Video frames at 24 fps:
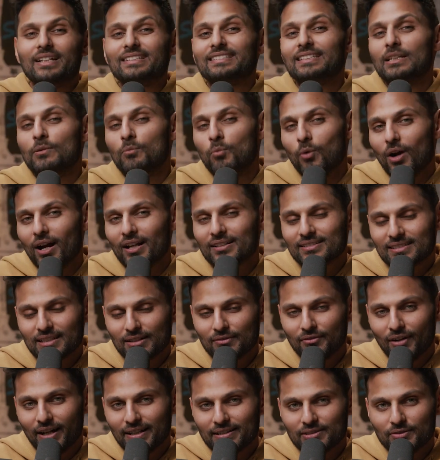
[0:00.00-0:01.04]
What is the
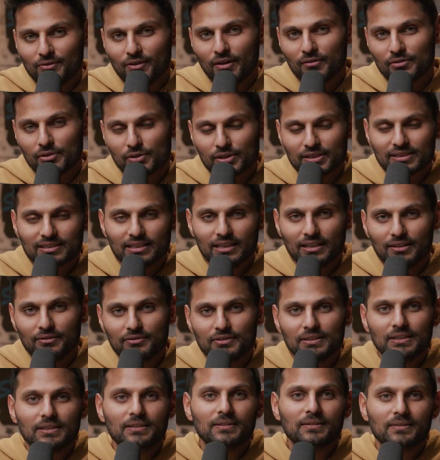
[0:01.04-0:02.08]
worst advice you've ever
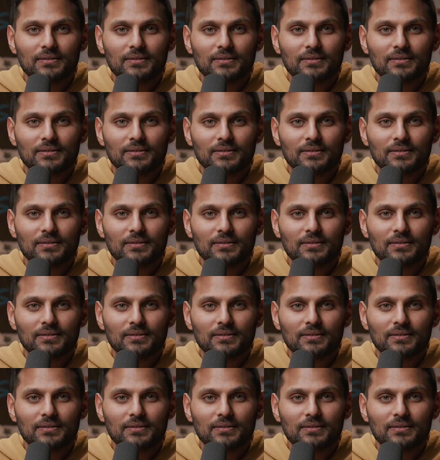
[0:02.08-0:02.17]
received?